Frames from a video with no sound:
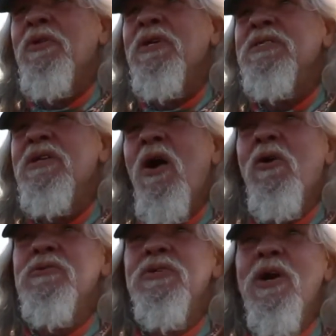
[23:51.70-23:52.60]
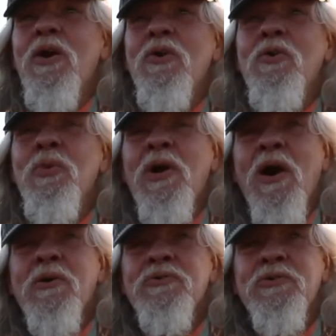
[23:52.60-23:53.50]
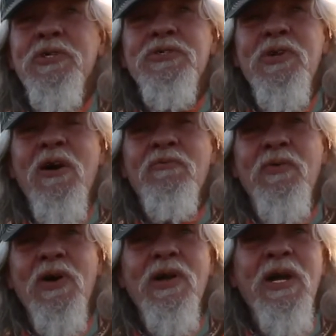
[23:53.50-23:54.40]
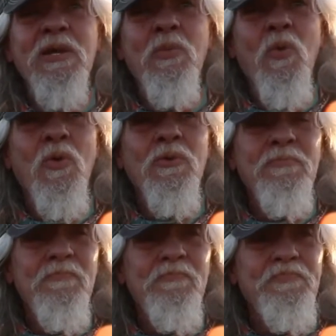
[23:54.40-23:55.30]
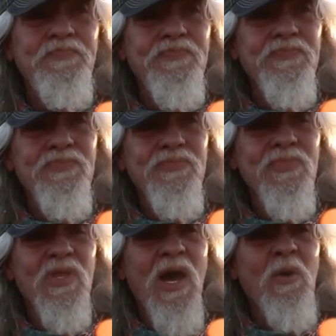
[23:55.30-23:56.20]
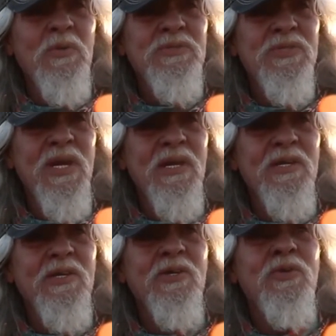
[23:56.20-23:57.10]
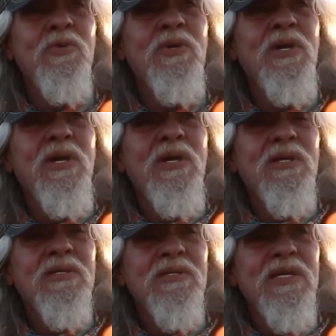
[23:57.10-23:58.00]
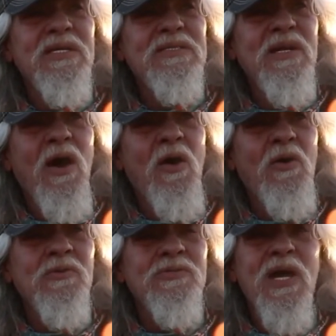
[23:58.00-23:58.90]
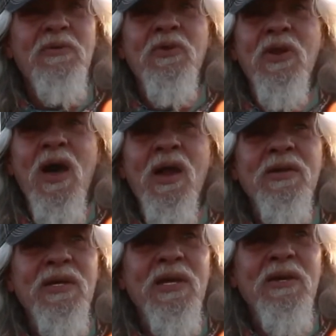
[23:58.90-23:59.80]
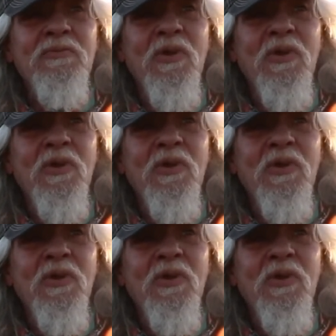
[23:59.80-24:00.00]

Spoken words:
these dogs go because they're just not fun anymore, I would say to you, these dogs have a lot to give and